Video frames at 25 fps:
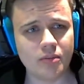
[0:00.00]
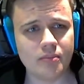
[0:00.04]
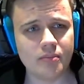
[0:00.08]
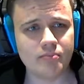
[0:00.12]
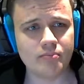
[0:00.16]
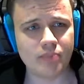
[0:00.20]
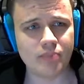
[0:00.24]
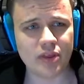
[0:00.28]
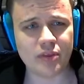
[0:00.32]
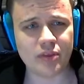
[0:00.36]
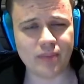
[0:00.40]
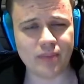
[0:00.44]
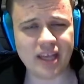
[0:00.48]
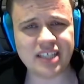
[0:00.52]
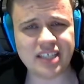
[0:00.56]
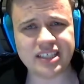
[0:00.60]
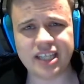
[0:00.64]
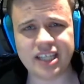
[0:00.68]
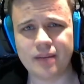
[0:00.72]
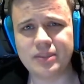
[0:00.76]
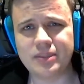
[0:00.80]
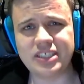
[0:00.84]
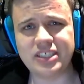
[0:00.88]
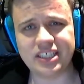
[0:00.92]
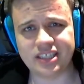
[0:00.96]
but the base
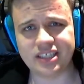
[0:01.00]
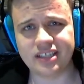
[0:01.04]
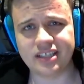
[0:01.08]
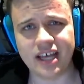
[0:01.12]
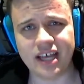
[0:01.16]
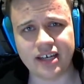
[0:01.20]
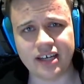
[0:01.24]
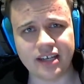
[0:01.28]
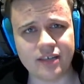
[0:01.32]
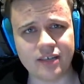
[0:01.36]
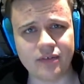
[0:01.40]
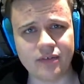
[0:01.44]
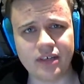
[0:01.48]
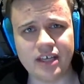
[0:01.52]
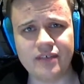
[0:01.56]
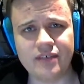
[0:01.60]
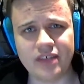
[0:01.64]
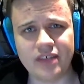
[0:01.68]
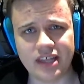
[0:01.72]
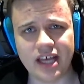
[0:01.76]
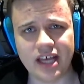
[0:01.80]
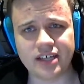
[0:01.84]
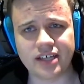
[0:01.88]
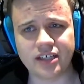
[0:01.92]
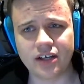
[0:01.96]
damage isn't that even
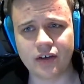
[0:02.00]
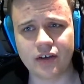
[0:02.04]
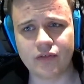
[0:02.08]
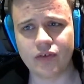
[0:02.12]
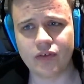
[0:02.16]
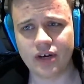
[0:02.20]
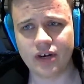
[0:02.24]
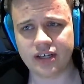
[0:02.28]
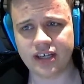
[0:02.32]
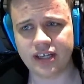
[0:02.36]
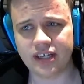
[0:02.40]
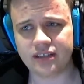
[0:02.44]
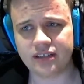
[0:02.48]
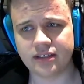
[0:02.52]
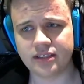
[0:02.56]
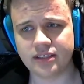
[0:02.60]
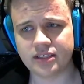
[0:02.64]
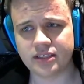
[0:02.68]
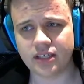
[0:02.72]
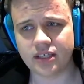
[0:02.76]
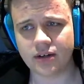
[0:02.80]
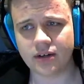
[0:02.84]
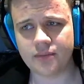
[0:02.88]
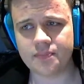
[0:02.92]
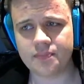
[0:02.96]
that good for a Caitlyn,
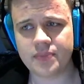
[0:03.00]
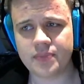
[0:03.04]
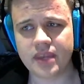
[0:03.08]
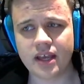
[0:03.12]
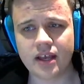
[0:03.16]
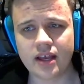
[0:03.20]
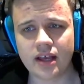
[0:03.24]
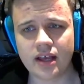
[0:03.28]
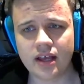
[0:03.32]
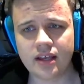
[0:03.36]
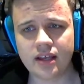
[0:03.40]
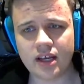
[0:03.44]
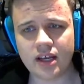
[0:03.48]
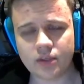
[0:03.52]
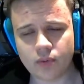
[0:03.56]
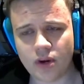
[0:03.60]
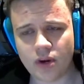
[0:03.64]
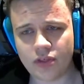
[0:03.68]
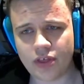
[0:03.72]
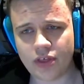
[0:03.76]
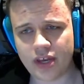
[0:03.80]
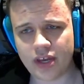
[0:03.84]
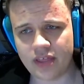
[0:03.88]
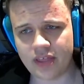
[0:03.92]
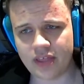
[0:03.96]
so not
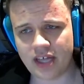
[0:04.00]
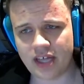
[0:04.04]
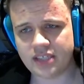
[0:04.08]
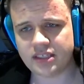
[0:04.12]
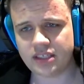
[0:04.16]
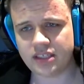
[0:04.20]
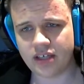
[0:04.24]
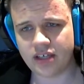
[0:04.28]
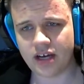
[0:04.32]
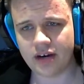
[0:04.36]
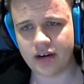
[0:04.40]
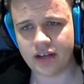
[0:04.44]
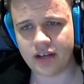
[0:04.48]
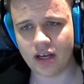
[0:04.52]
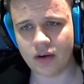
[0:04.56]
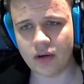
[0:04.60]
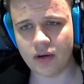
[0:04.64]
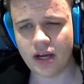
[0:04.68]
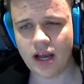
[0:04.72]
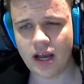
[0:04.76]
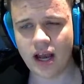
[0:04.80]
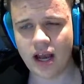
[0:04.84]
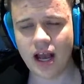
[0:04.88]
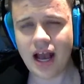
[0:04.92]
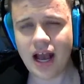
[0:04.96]
worth it in that scenario.
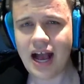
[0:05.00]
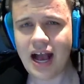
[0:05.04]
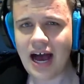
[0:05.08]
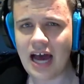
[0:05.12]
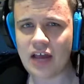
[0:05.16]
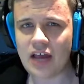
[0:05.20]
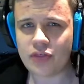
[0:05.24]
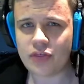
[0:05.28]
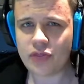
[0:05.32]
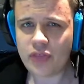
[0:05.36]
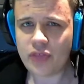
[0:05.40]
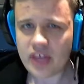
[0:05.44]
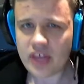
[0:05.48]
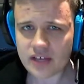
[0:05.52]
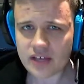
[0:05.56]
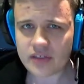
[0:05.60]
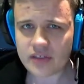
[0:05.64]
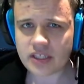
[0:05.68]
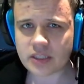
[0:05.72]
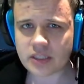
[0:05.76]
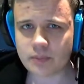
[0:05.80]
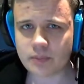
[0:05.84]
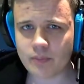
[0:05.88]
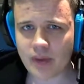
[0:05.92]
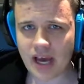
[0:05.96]
I think
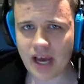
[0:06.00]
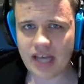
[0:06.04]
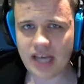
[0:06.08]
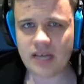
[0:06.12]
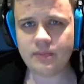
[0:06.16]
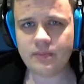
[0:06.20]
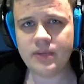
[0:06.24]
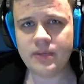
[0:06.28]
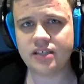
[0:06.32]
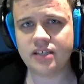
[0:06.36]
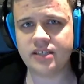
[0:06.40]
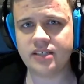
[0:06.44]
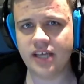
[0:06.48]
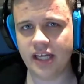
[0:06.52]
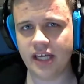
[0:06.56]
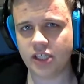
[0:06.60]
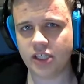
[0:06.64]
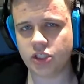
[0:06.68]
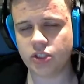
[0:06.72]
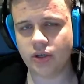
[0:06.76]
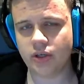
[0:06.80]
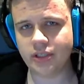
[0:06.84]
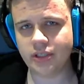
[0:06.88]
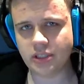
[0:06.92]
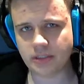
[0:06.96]
this might be a tech
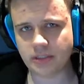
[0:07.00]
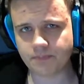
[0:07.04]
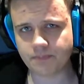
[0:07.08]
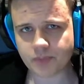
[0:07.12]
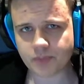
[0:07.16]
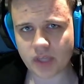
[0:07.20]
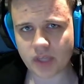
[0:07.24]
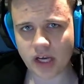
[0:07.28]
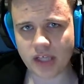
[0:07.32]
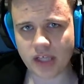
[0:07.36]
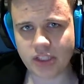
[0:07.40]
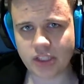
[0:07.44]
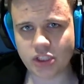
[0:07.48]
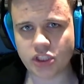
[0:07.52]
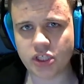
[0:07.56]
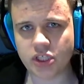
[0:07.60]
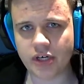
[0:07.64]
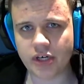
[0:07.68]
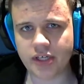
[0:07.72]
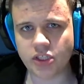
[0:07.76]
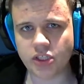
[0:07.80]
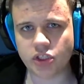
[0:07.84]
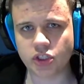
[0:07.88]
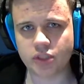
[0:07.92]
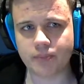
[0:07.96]
choice on
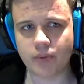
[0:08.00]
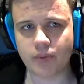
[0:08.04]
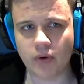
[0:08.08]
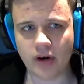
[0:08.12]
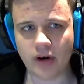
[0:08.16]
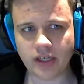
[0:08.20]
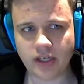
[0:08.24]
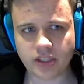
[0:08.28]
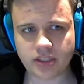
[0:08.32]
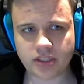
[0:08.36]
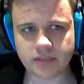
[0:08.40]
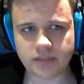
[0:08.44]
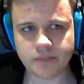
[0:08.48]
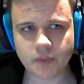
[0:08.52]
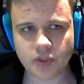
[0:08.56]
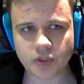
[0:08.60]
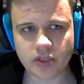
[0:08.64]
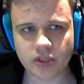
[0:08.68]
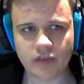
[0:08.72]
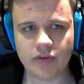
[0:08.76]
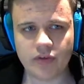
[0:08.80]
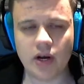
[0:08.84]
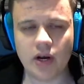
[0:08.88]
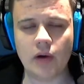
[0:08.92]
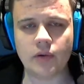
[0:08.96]
certain supports, so
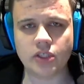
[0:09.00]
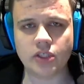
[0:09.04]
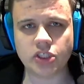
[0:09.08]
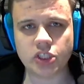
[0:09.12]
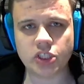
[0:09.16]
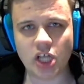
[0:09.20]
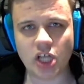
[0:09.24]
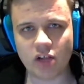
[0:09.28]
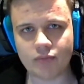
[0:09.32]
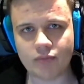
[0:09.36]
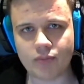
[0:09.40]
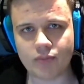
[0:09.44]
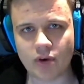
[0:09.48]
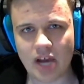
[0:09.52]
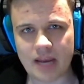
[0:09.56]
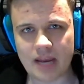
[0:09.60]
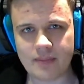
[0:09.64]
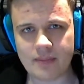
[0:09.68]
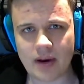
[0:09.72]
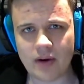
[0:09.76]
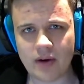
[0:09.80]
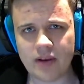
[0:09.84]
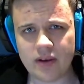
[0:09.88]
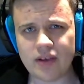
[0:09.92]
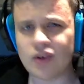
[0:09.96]
if you're a Resolve
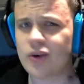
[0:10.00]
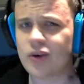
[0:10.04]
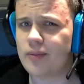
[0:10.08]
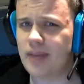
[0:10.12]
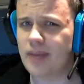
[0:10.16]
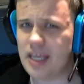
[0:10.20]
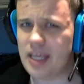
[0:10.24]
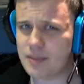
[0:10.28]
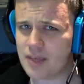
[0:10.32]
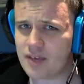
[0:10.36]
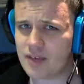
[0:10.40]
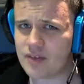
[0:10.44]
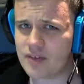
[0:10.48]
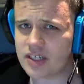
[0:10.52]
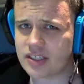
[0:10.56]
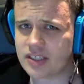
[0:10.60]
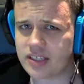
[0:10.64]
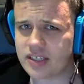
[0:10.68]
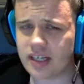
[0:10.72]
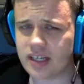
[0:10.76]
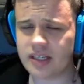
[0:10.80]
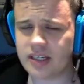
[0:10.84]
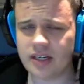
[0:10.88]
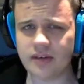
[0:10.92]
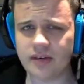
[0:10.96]
primary, or maybe even a
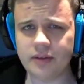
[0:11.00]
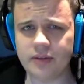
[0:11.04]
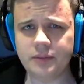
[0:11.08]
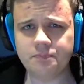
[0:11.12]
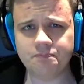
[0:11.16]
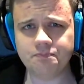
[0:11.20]
secondary,